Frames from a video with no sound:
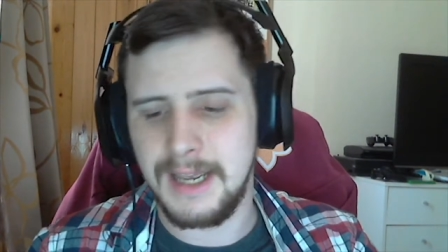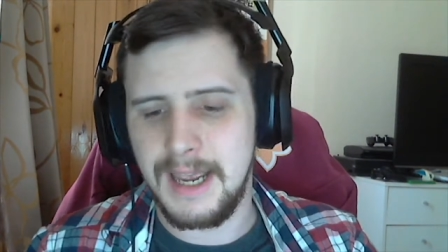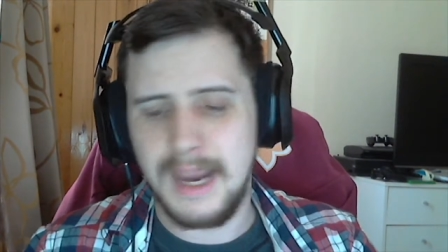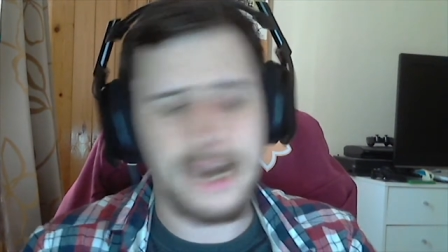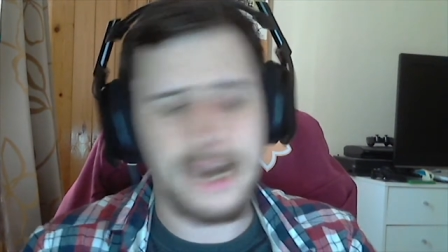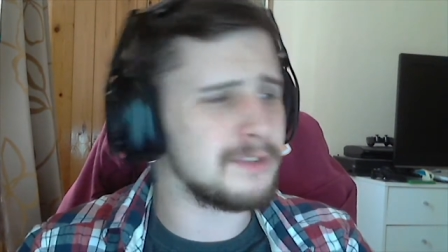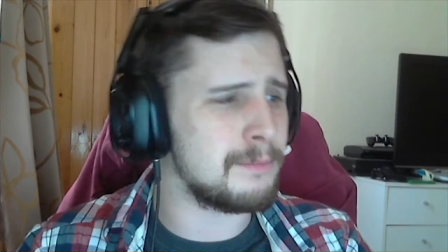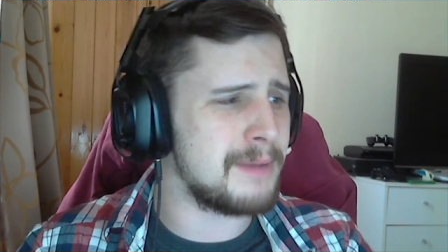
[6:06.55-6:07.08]

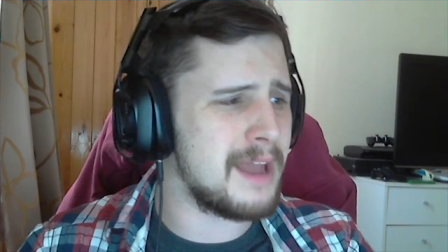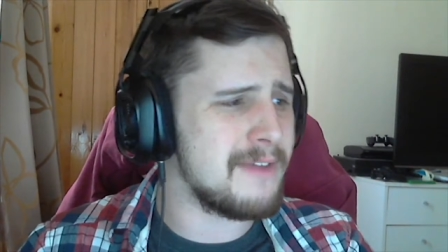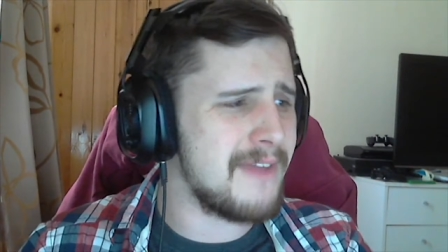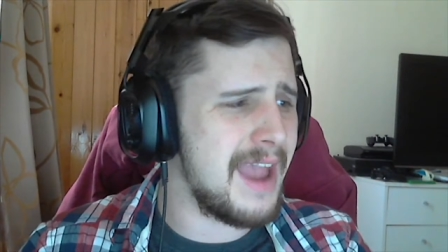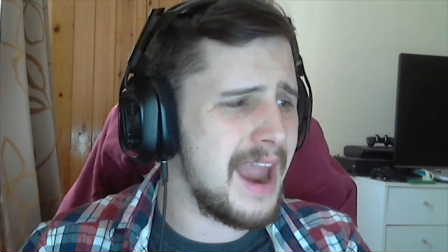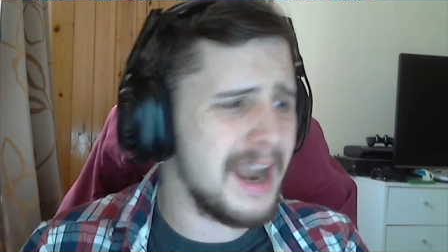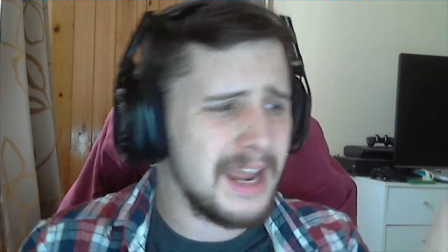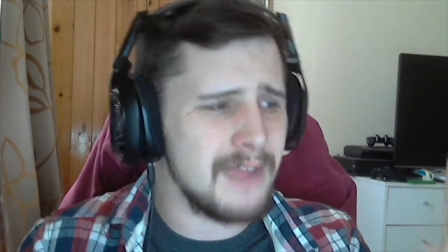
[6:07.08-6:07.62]
He doesn't play with
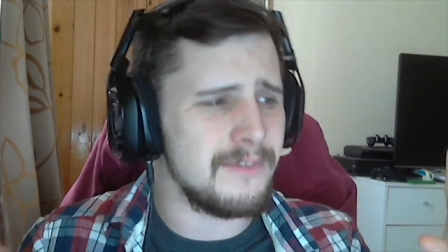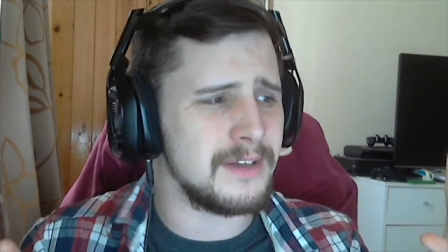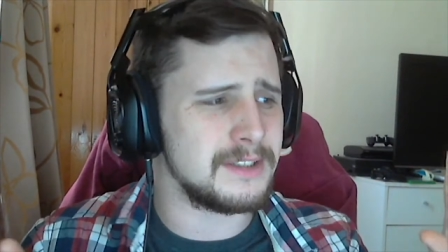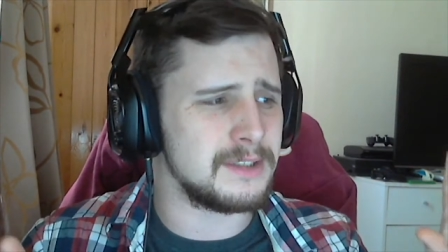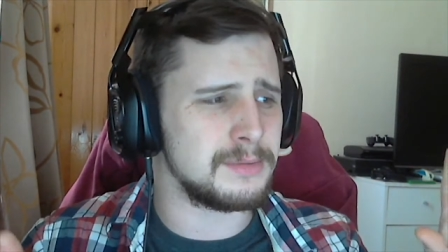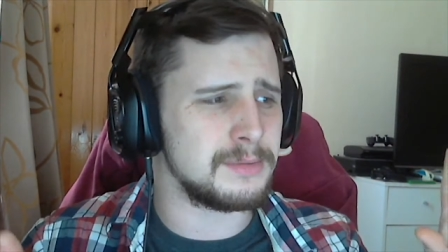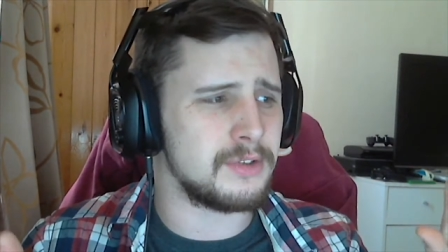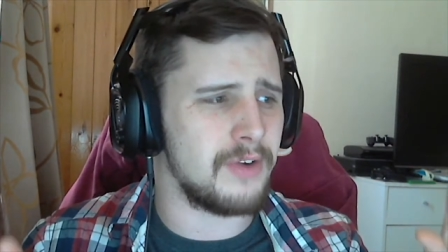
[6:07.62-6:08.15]
any of his
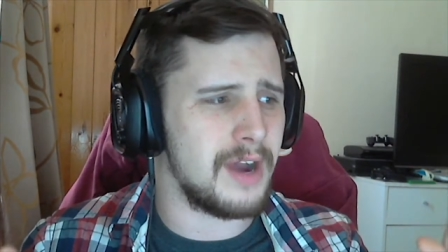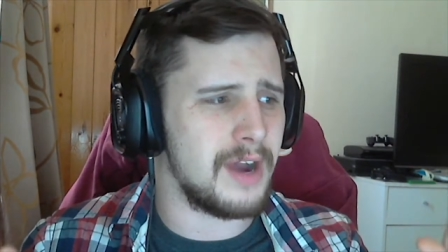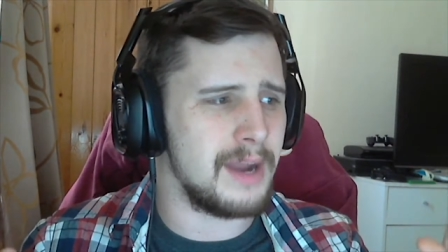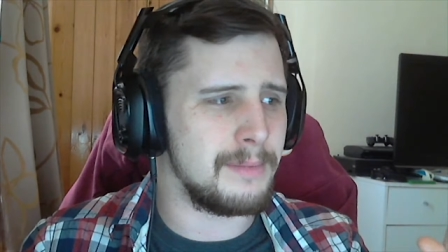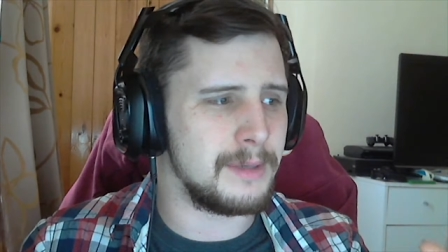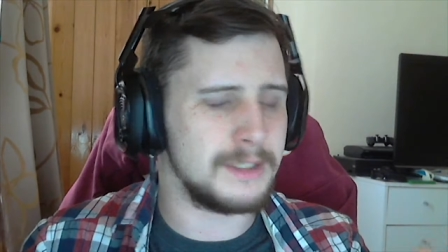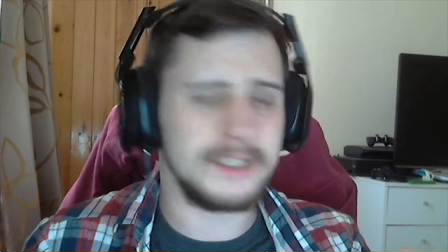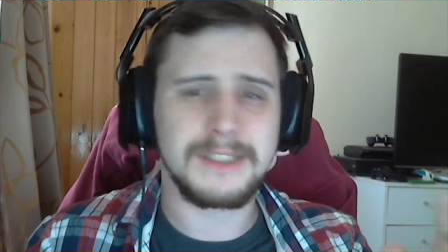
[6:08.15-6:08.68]

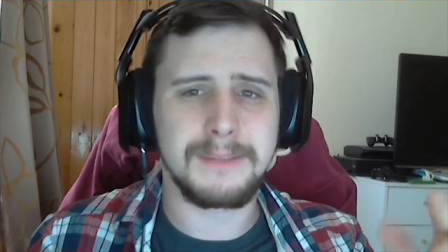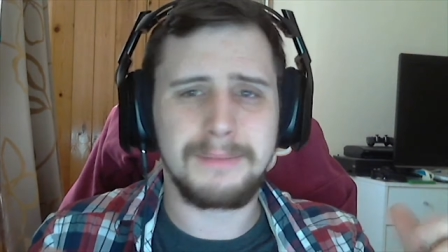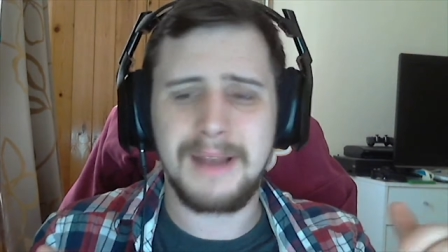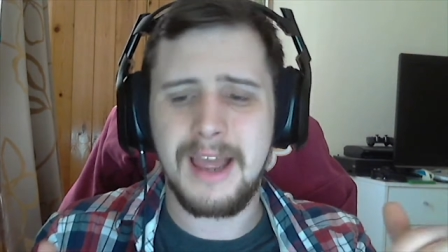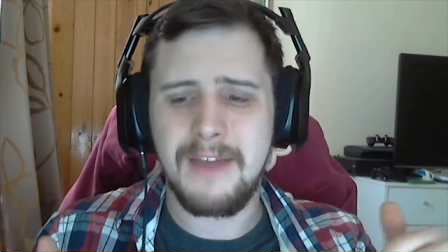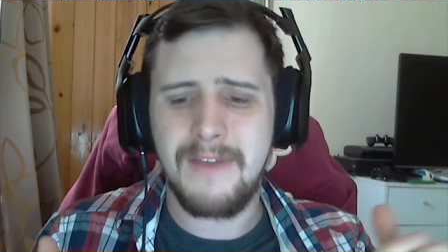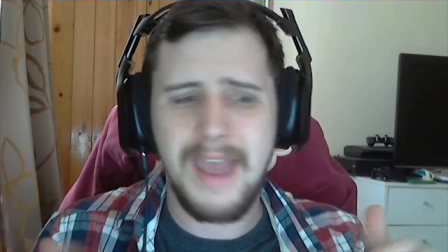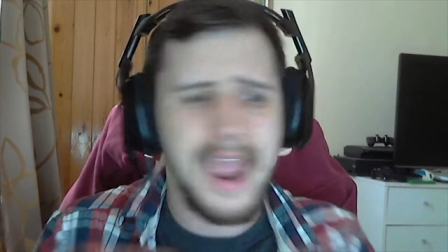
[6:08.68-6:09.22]
subscribers. He doesn't
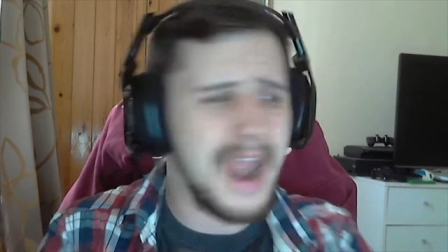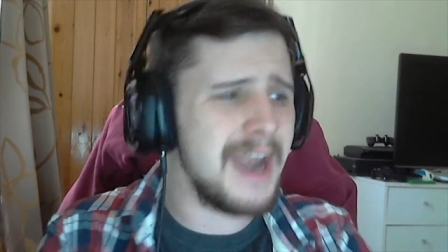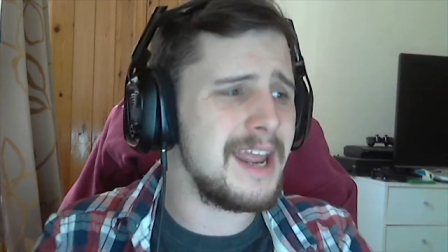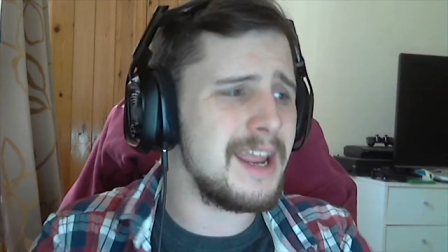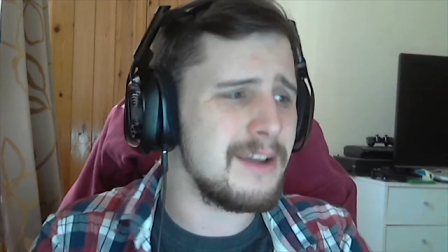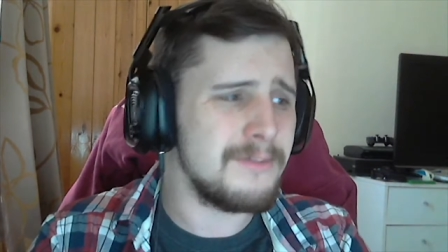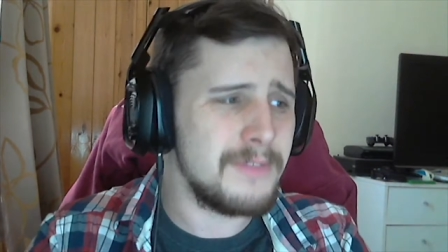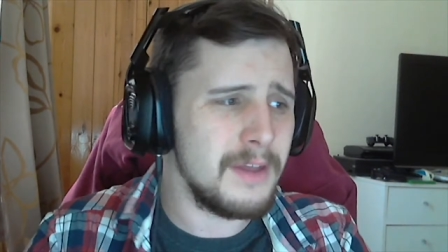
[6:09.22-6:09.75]
play with
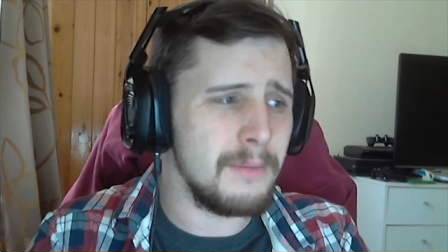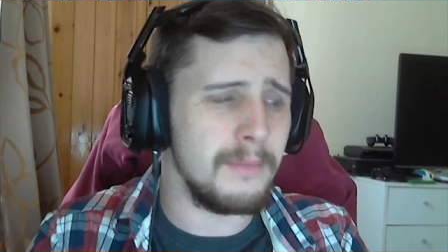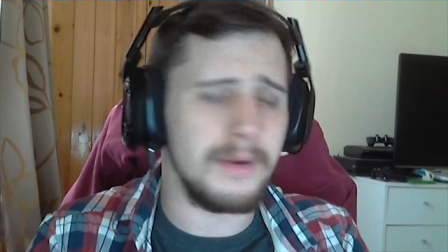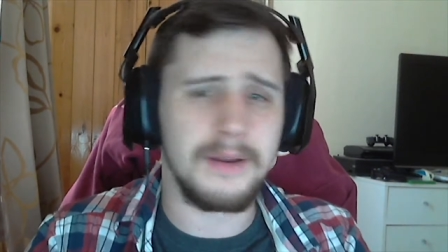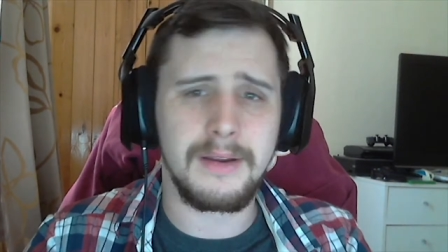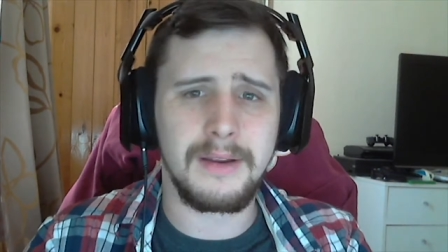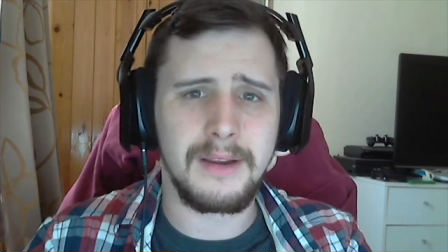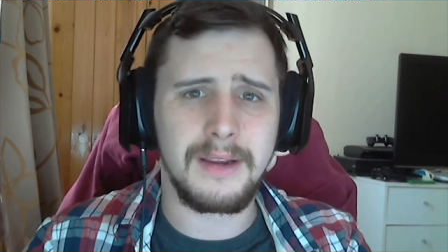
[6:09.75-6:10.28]
any of them.
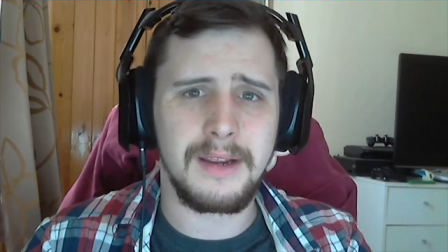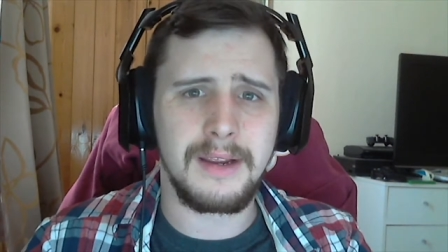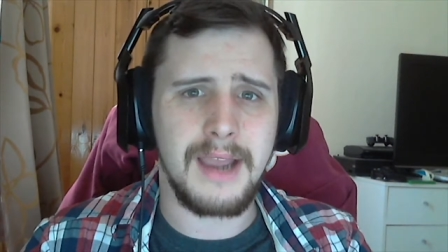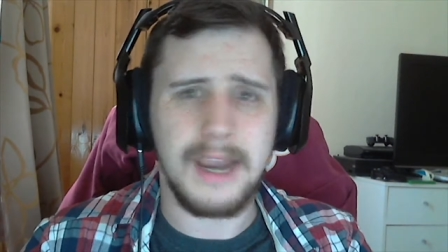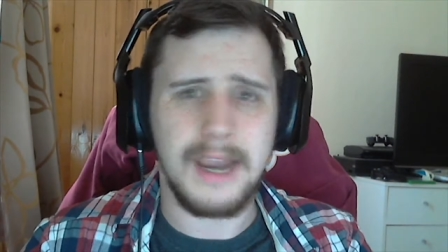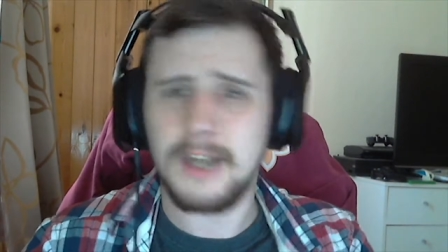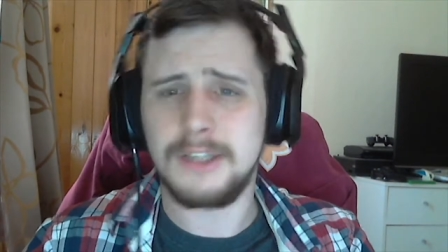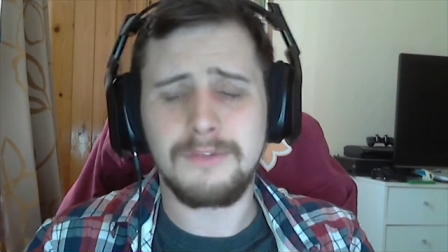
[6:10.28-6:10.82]

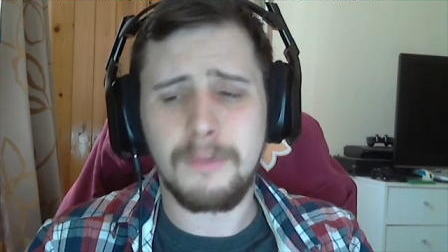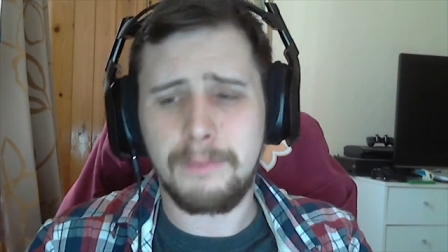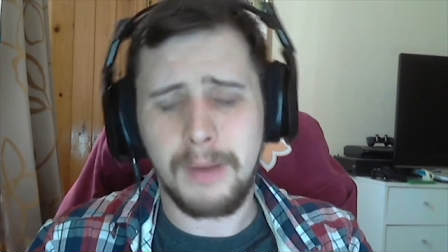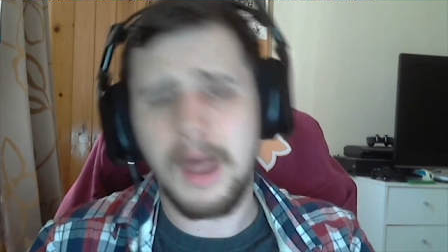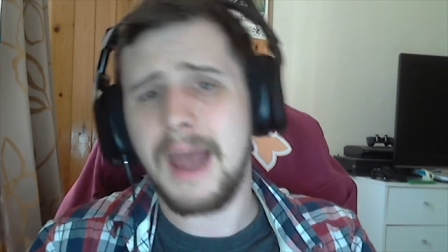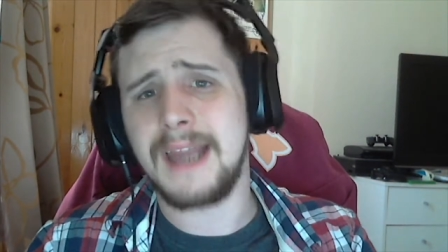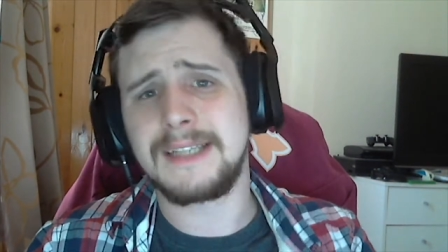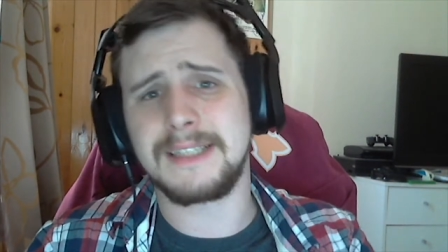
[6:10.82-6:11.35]
He doesn't
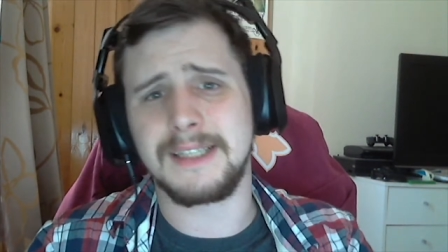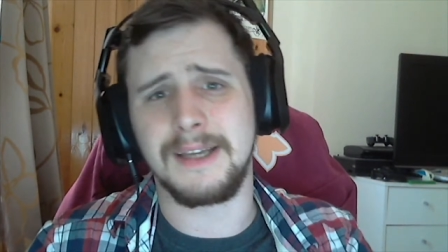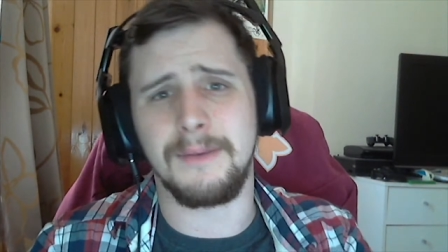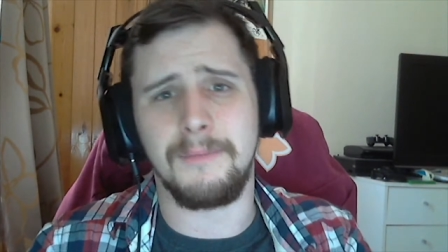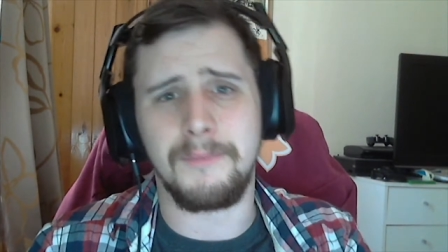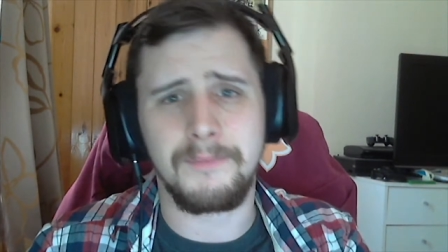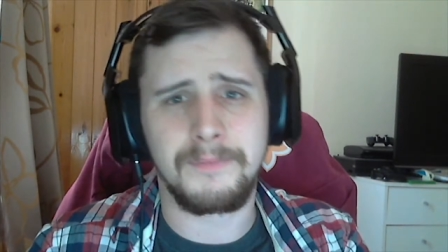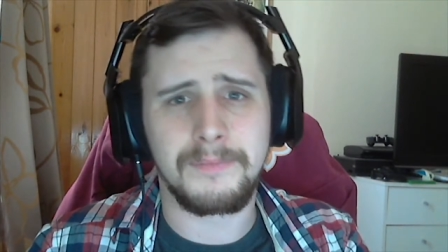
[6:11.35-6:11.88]
reply to
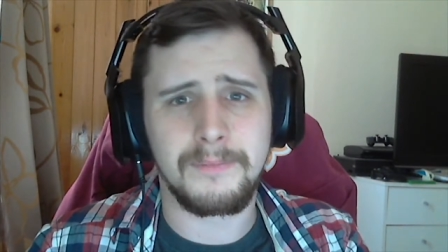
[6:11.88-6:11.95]
them.